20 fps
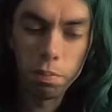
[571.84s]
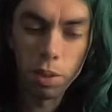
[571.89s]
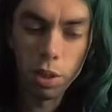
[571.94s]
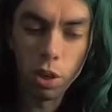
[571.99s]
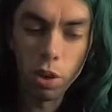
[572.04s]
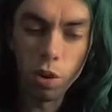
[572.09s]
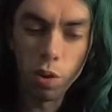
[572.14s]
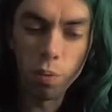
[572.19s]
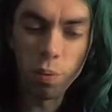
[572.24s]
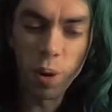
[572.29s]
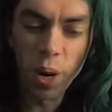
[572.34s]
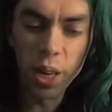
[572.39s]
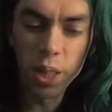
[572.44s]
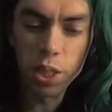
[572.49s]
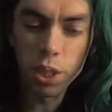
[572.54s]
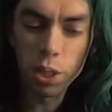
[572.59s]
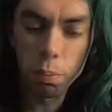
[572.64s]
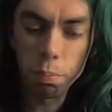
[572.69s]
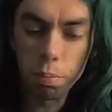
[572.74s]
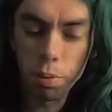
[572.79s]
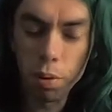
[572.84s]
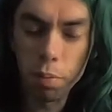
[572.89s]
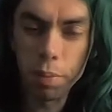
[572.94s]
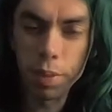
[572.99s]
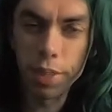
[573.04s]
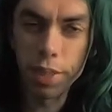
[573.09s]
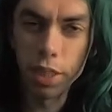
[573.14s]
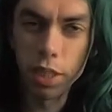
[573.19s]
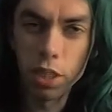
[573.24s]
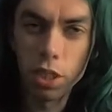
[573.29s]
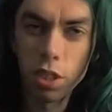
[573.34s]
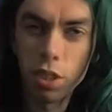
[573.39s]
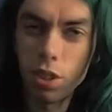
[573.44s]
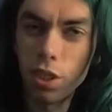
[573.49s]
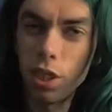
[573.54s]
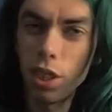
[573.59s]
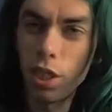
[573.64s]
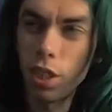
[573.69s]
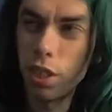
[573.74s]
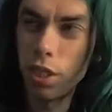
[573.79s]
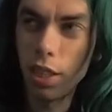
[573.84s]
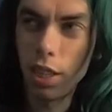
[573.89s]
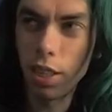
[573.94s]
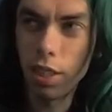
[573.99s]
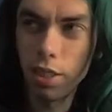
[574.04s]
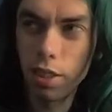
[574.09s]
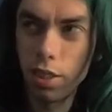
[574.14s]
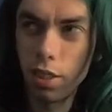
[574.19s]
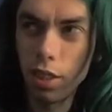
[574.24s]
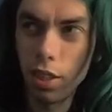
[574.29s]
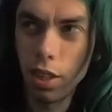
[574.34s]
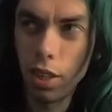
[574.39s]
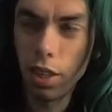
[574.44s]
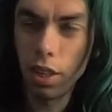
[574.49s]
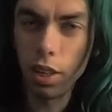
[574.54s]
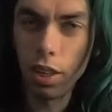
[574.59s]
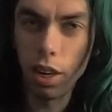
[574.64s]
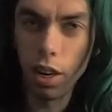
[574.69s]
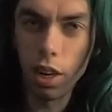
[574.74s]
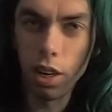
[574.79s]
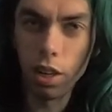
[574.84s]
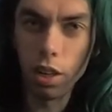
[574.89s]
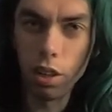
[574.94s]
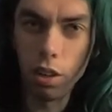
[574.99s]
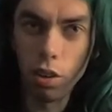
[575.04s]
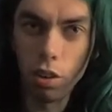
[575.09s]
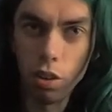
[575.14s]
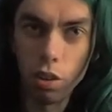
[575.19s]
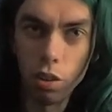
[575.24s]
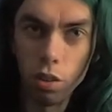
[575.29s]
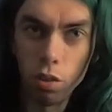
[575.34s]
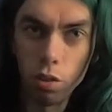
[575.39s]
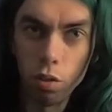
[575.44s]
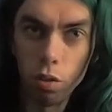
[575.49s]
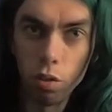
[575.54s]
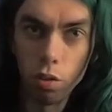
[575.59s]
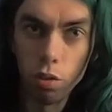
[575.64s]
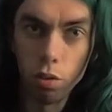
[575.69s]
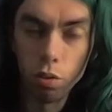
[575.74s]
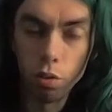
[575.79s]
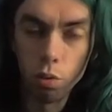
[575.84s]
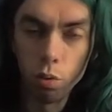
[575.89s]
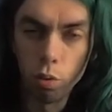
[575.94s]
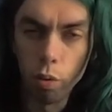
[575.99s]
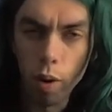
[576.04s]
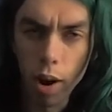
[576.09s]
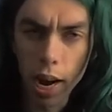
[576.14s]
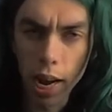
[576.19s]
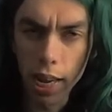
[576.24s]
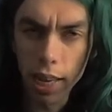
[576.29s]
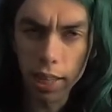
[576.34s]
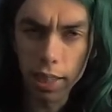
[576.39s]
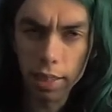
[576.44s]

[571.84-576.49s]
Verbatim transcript: or white supremacists is that they are white.